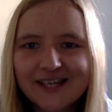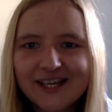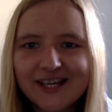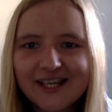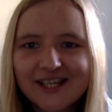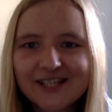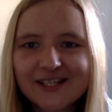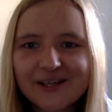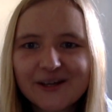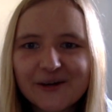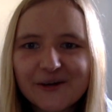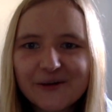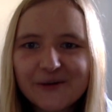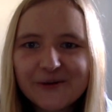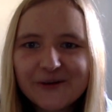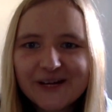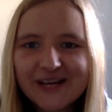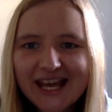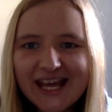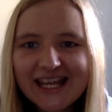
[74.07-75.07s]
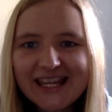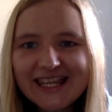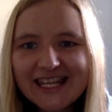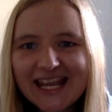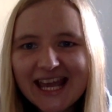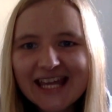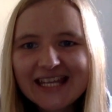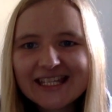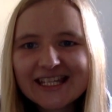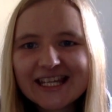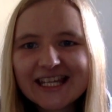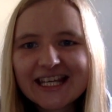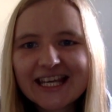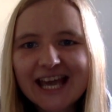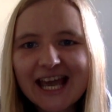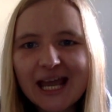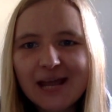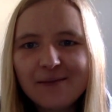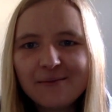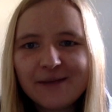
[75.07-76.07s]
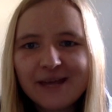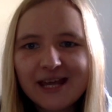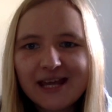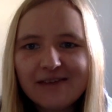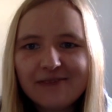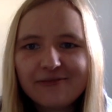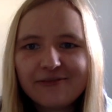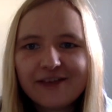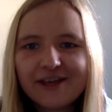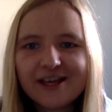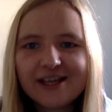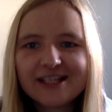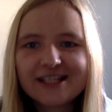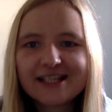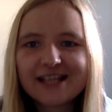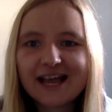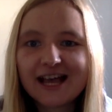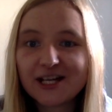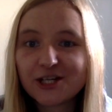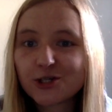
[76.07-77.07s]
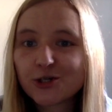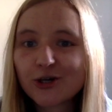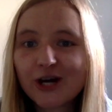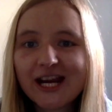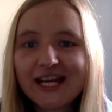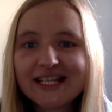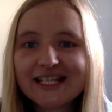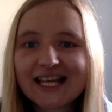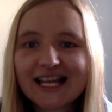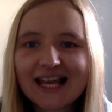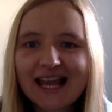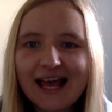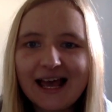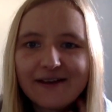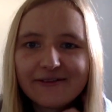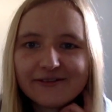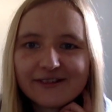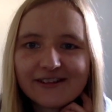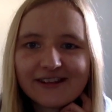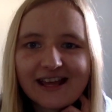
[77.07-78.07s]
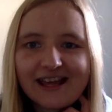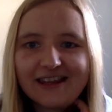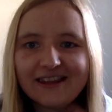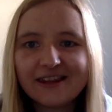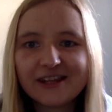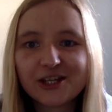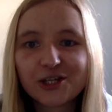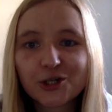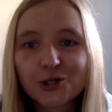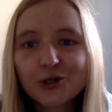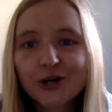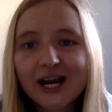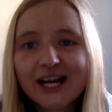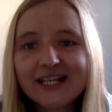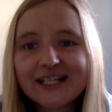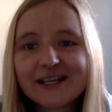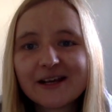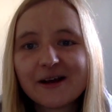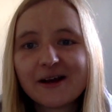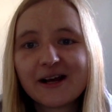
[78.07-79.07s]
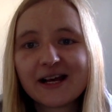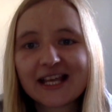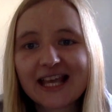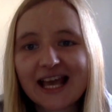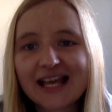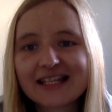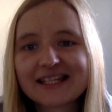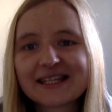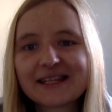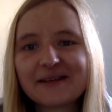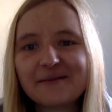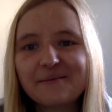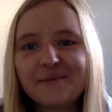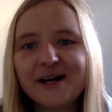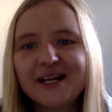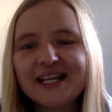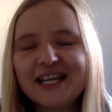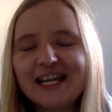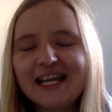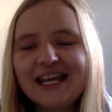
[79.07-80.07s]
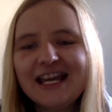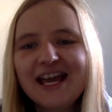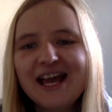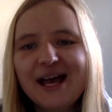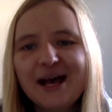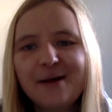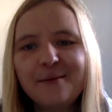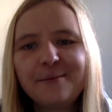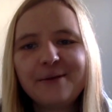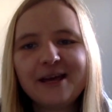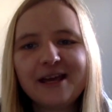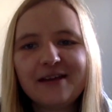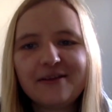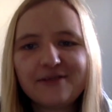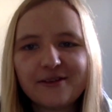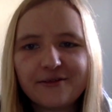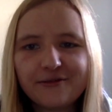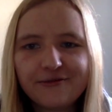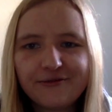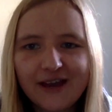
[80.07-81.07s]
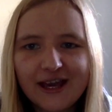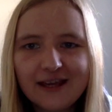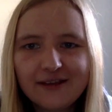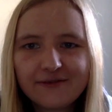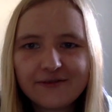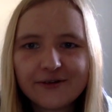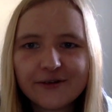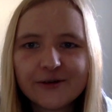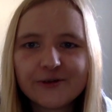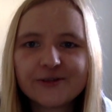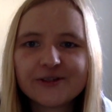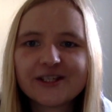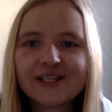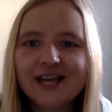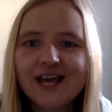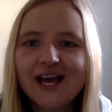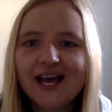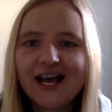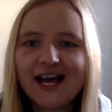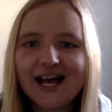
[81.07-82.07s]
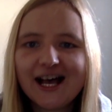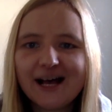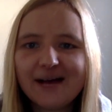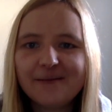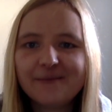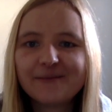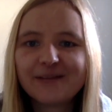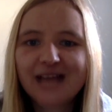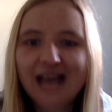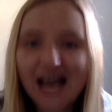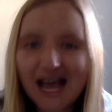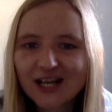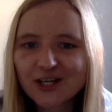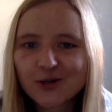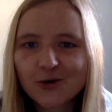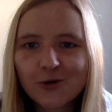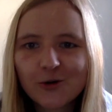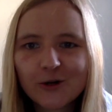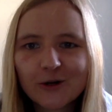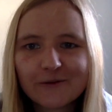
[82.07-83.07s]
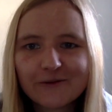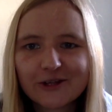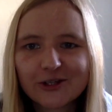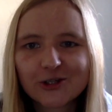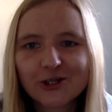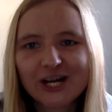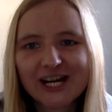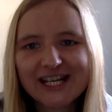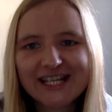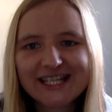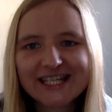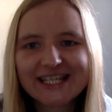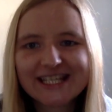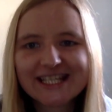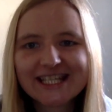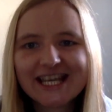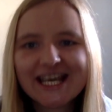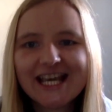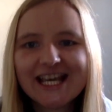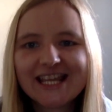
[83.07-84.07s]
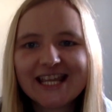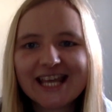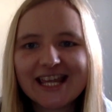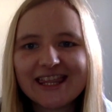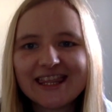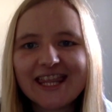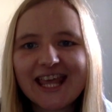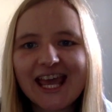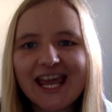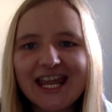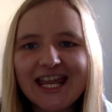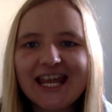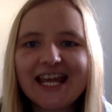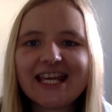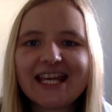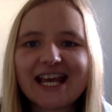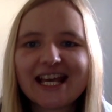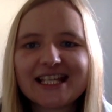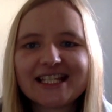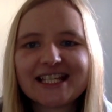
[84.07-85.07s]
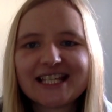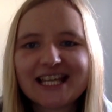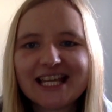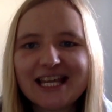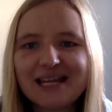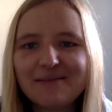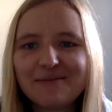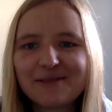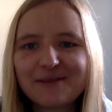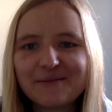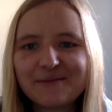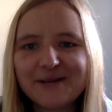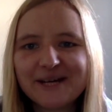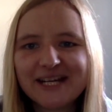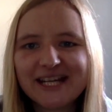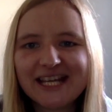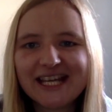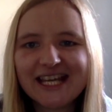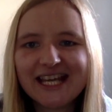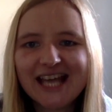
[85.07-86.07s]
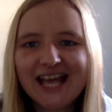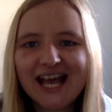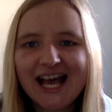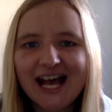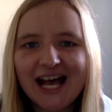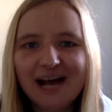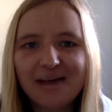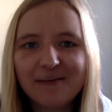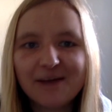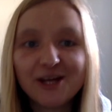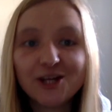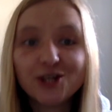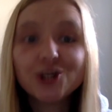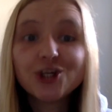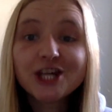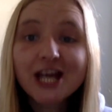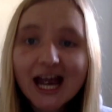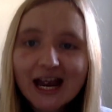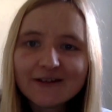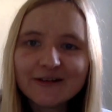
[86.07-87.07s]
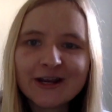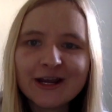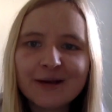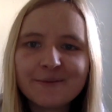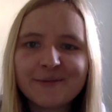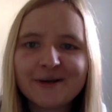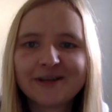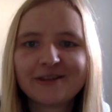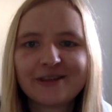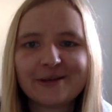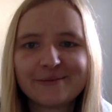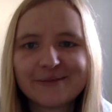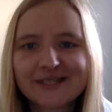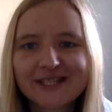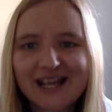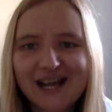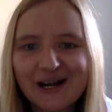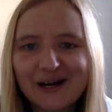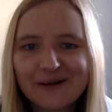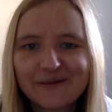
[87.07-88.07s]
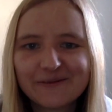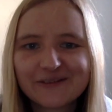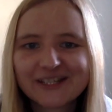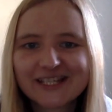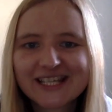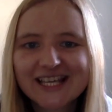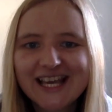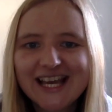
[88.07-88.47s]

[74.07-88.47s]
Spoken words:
So in the end of the game, if there's a traitor left, then the traitor gets the money. But if the faithfuls catch all of the traitors, then they get to keep the money and share it among themselves.